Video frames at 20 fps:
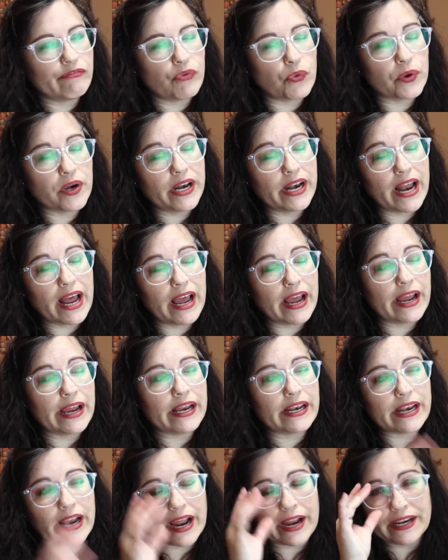
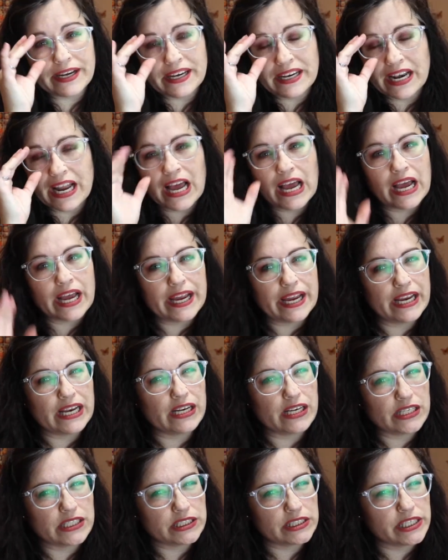
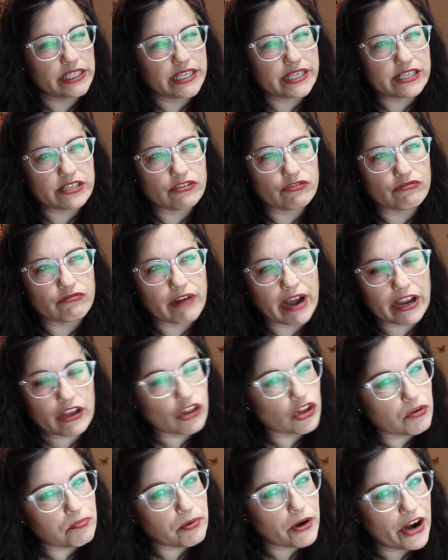$49.99 is the
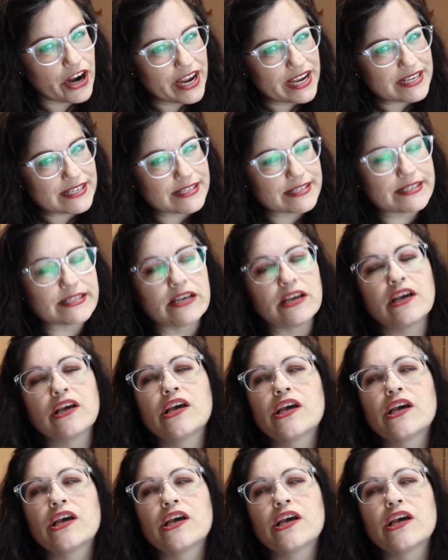regular price